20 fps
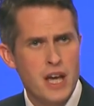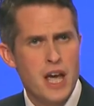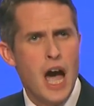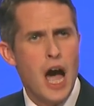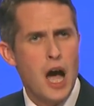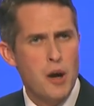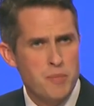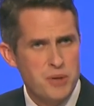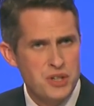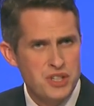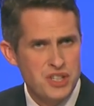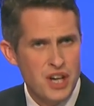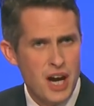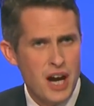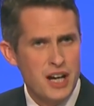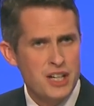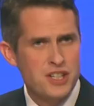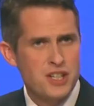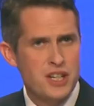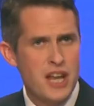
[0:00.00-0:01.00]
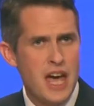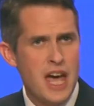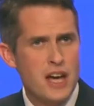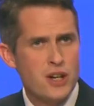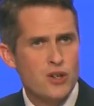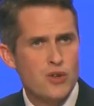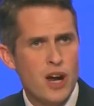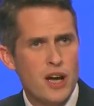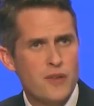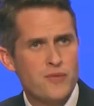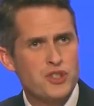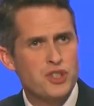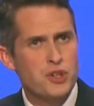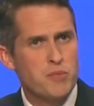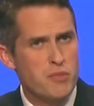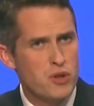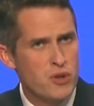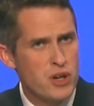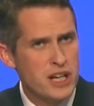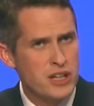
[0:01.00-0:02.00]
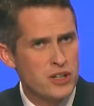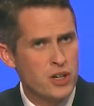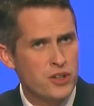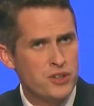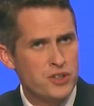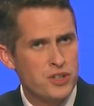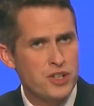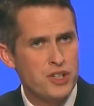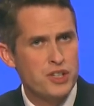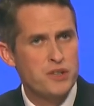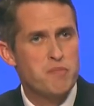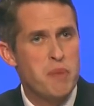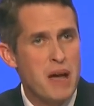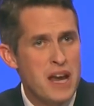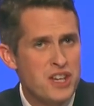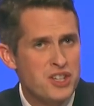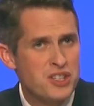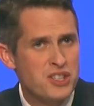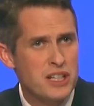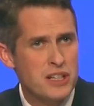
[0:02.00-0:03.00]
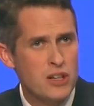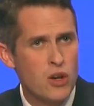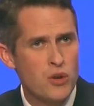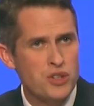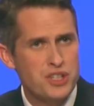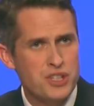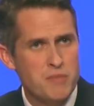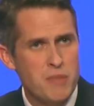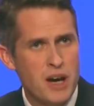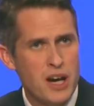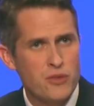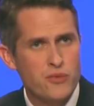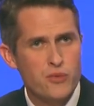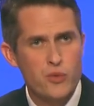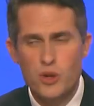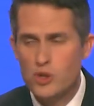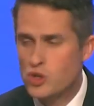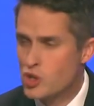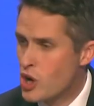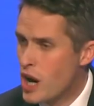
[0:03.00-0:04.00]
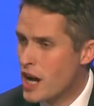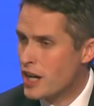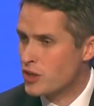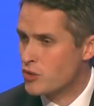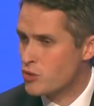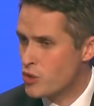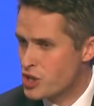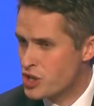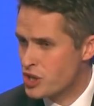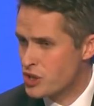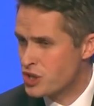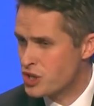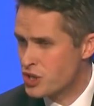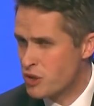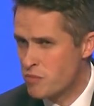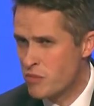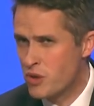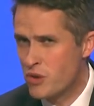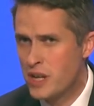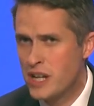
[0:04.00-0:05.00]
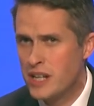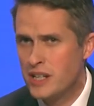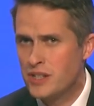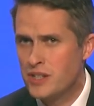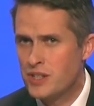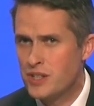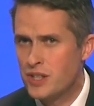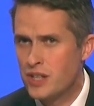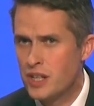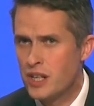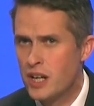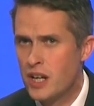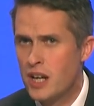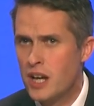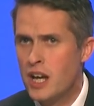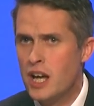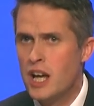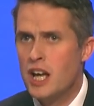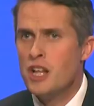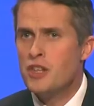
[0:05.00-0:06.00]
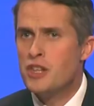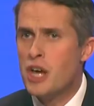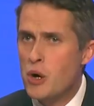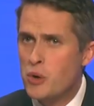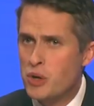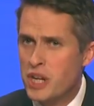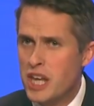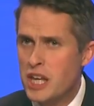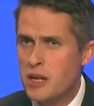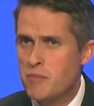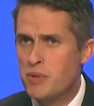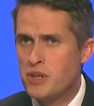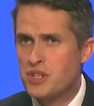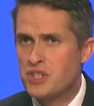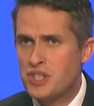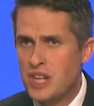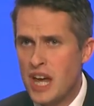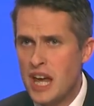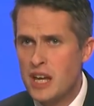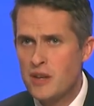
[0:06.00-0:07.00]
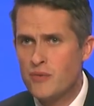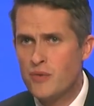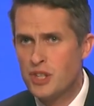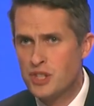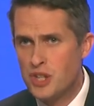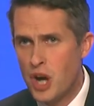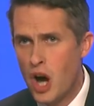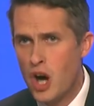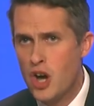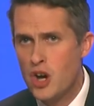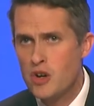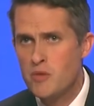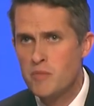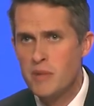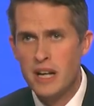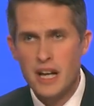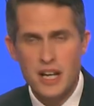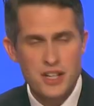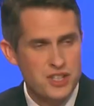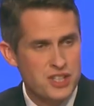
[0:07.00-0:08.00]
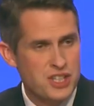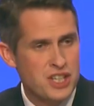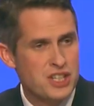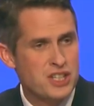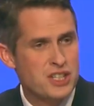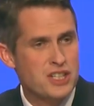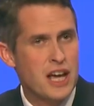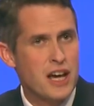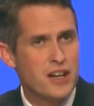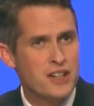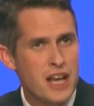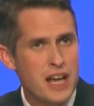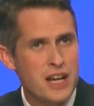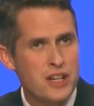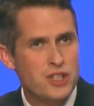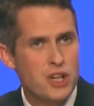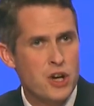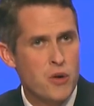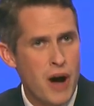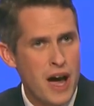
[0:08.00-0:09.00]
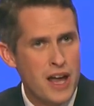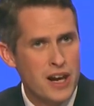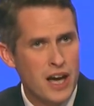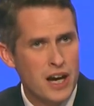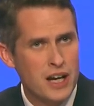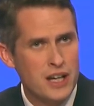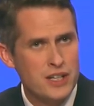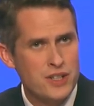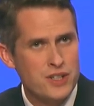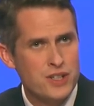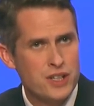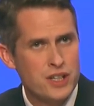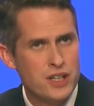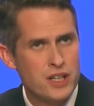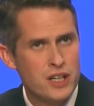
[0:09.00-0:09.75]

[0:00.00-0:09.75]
our Poseidon aircraft submarine hunters based in Lossiemouth will track Russian submarines. They'll keep us safe at home and assist our NATO allies.